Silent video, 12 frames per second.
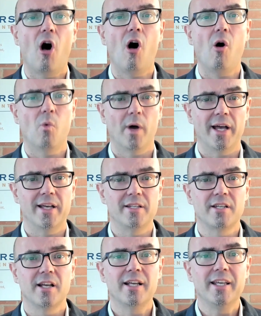
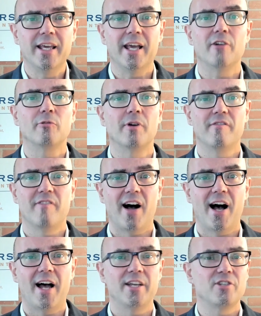always get
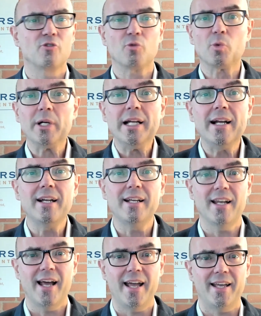revised really
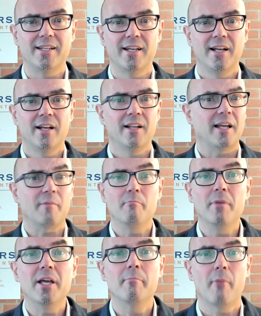late, like
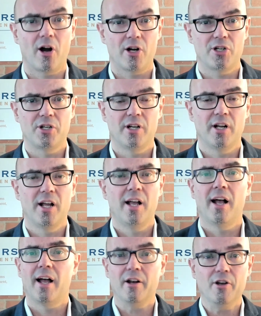mid-March.
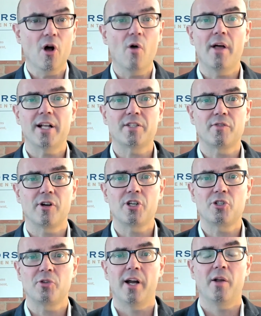No, that's
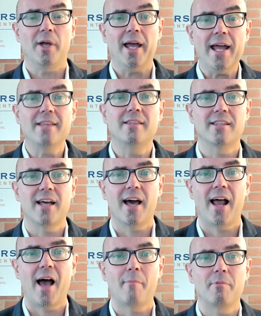frustrating. We hate that that
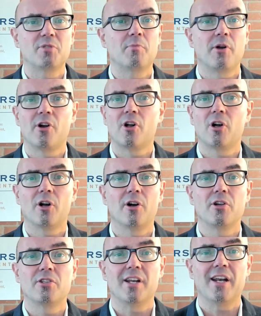happens, but it
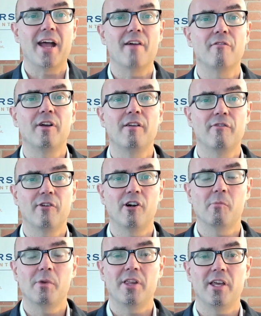occurs in every
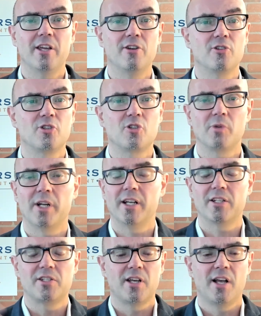firm in the industry.
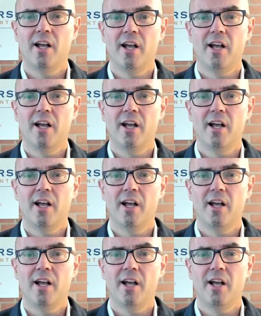It's